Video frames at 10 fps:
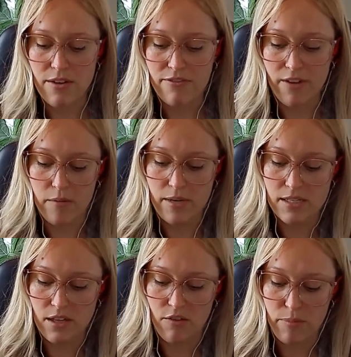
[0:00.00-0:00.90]
have found
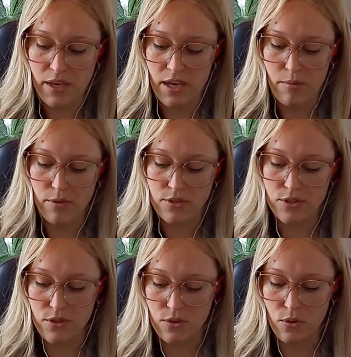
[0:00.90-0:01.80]
myself being able
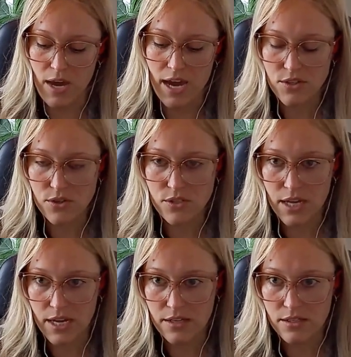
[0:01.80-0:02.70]
to
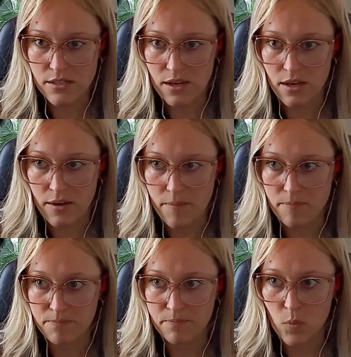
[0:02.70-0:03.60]
exercise
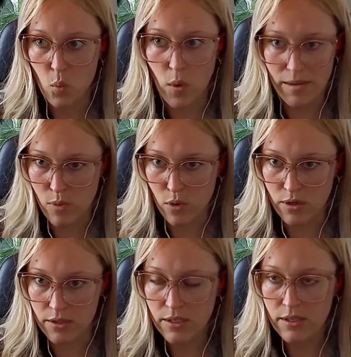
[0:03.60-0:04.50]
way more.